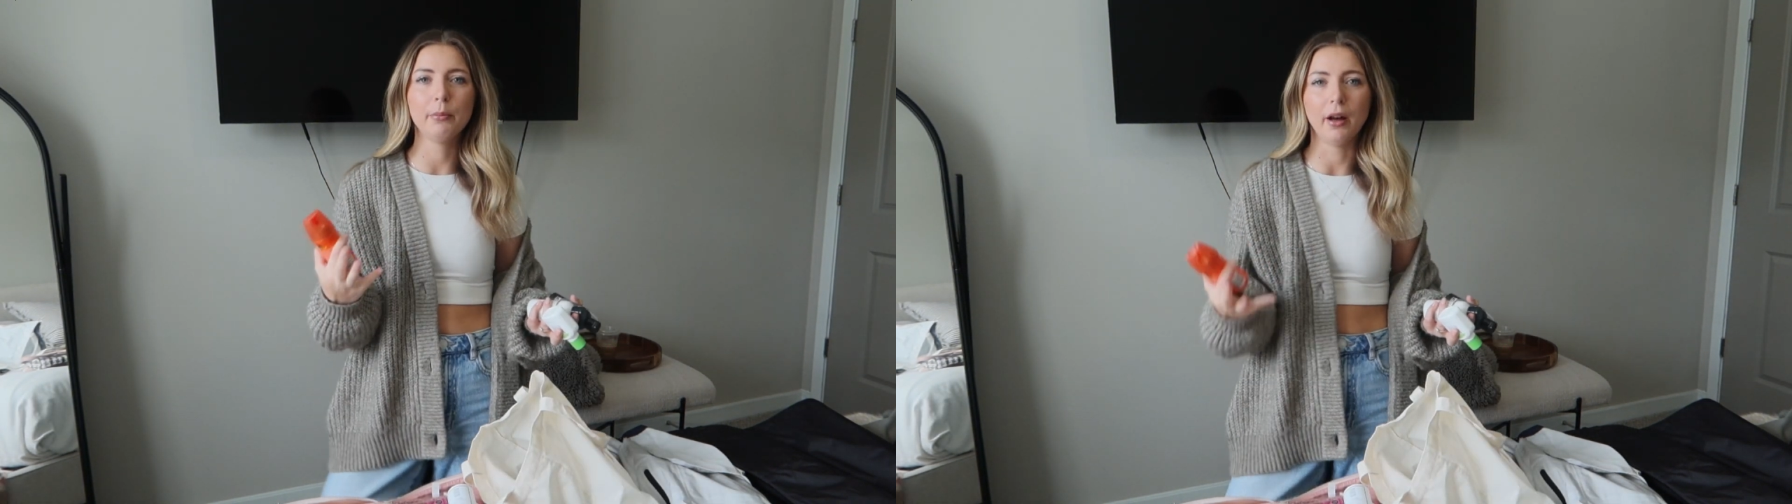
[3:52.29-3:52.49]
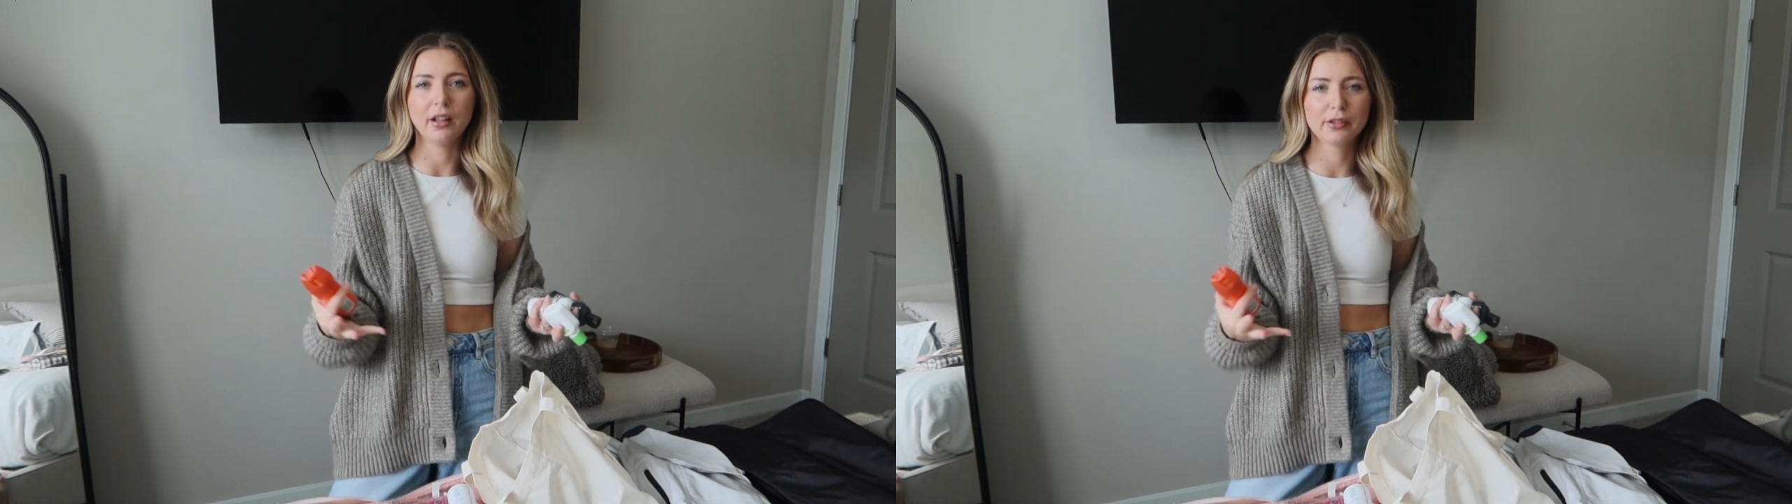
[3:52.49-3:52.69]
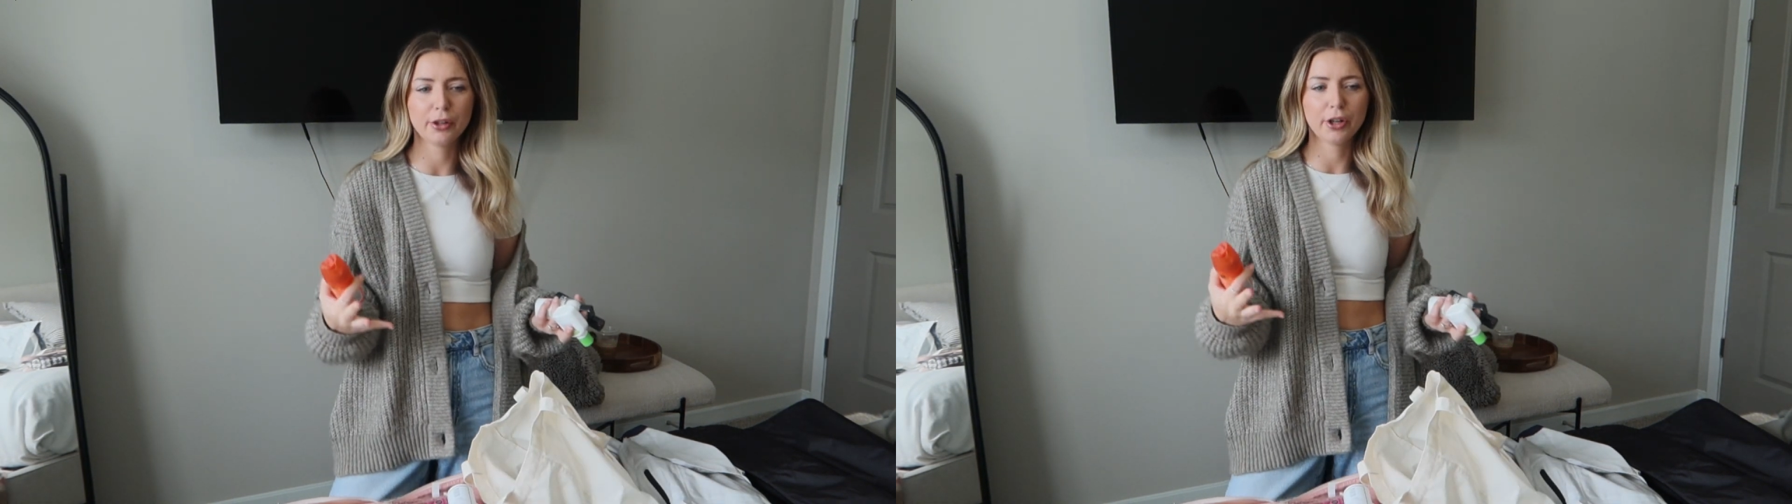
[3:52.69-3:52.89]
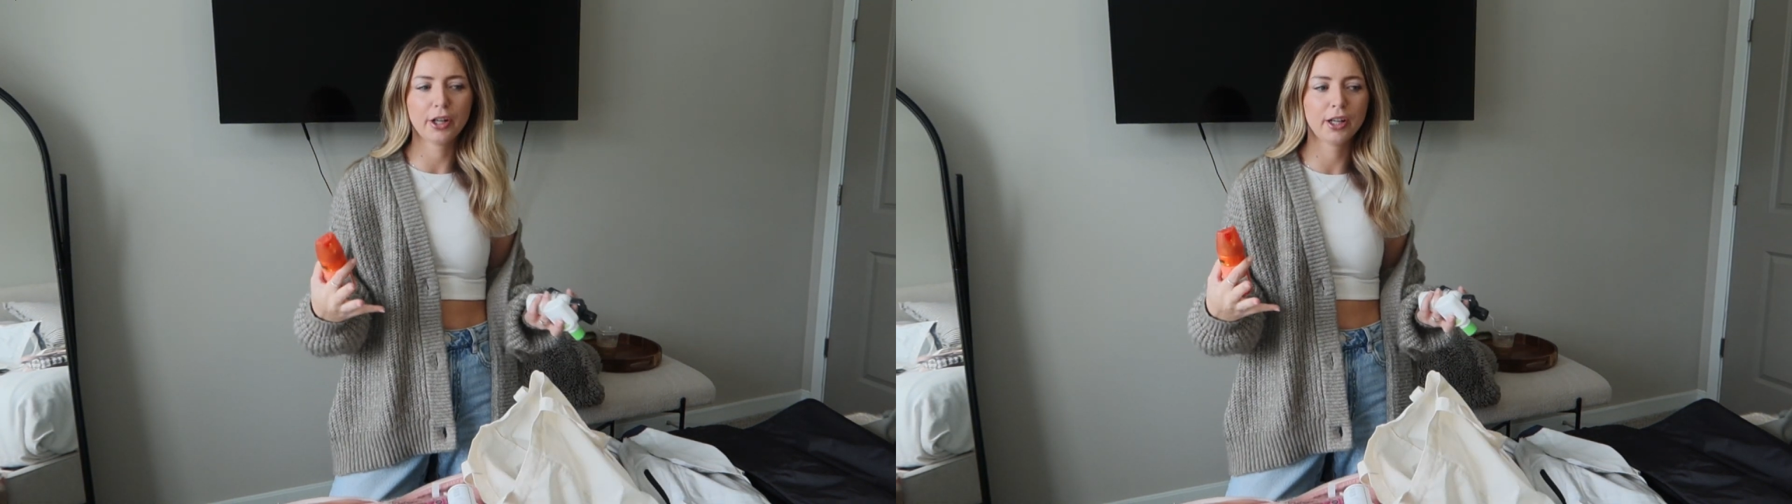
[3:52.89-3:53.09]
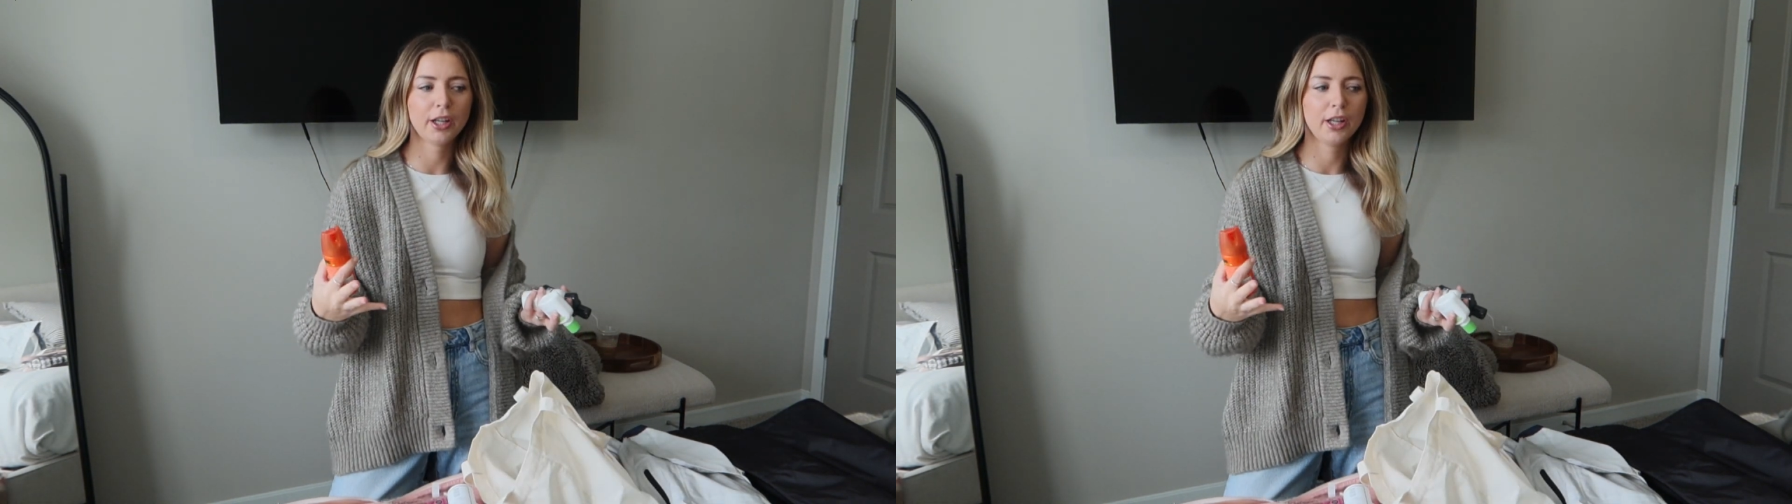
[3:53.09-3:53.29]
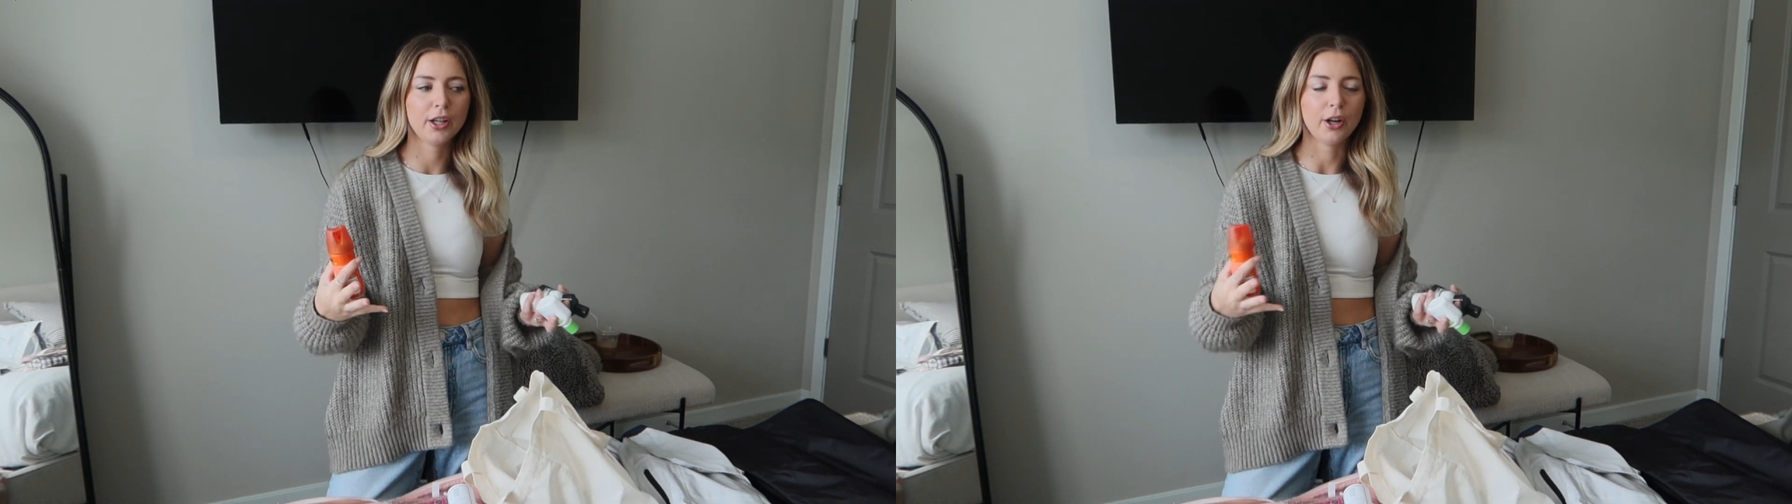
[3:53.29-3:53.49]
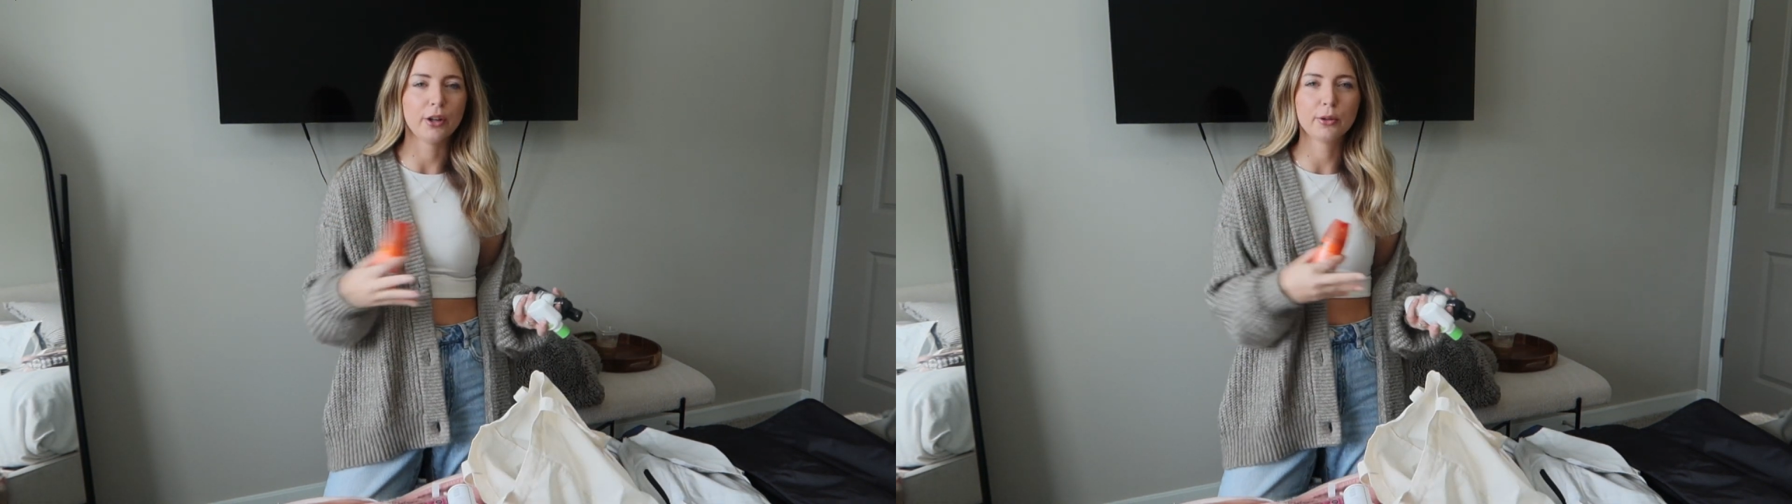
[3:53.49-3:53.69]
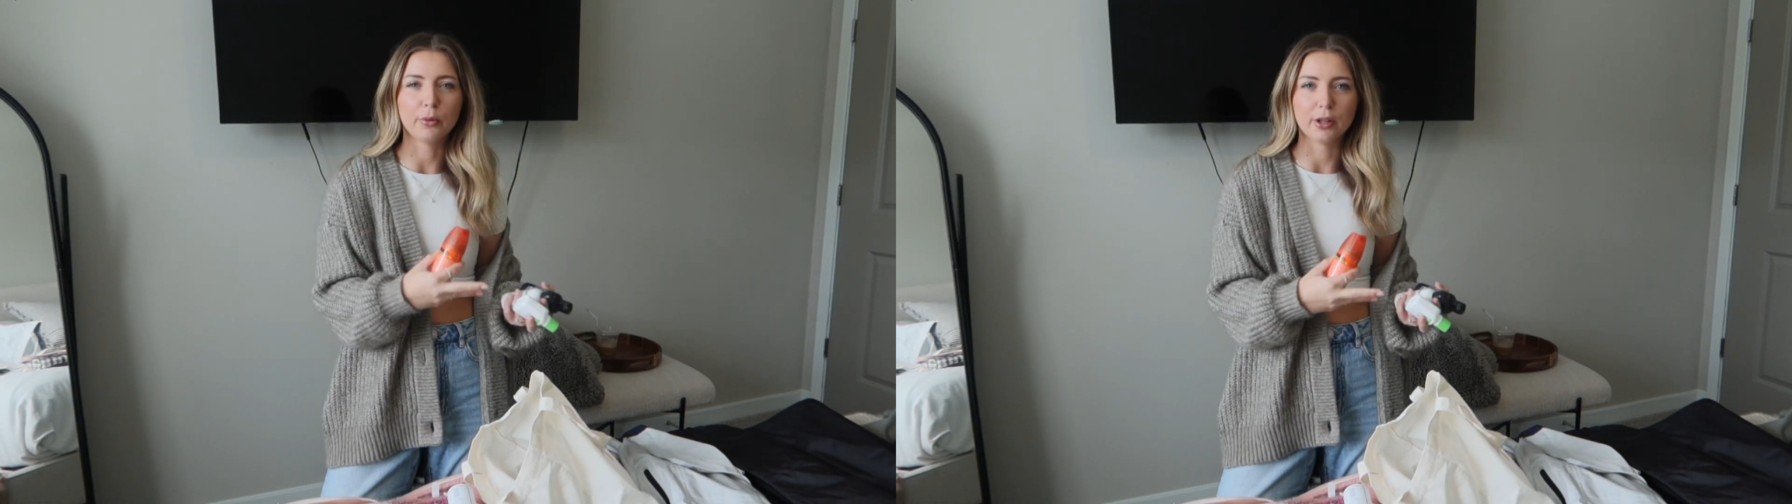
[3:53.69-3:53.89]
bugs are
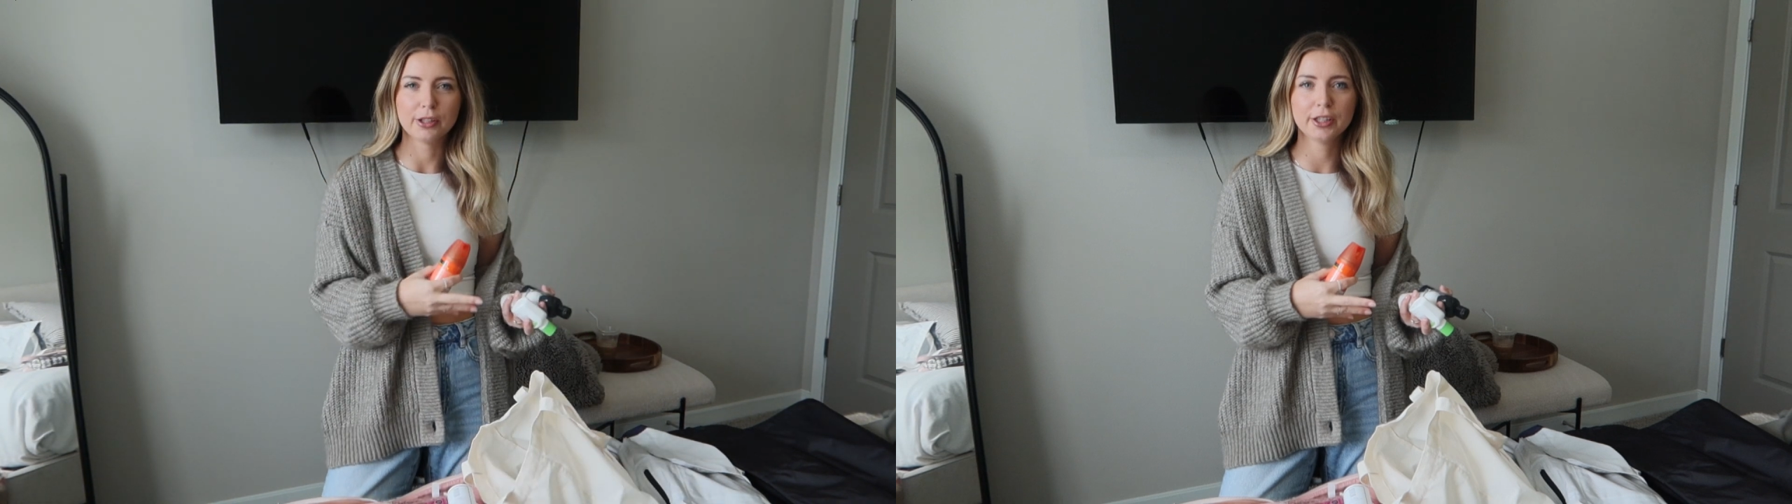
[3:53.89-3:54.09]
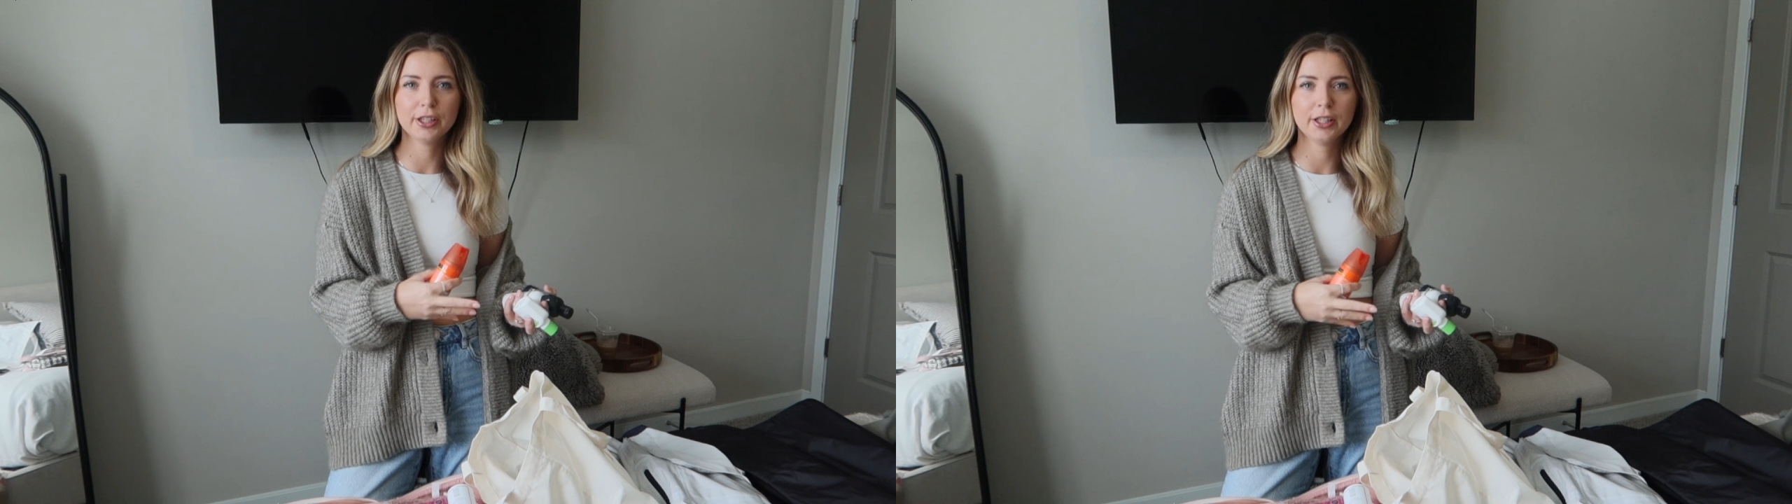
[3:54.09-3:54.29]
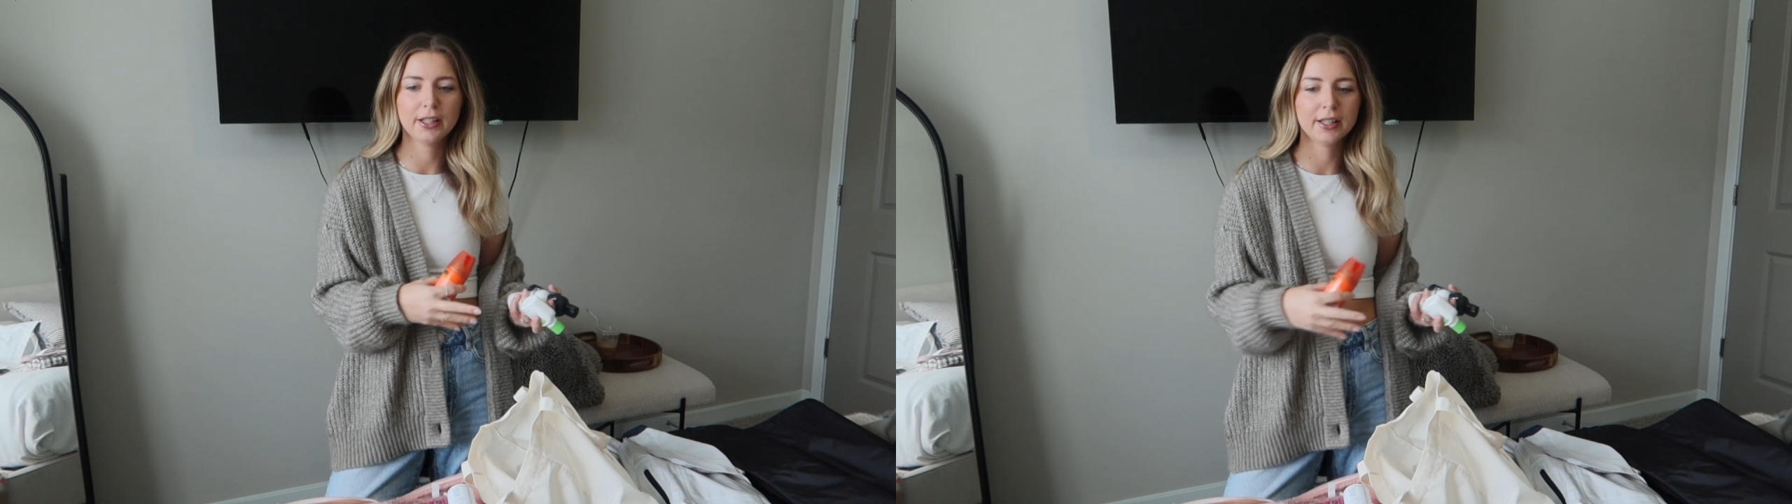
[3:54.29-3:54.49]
on the water.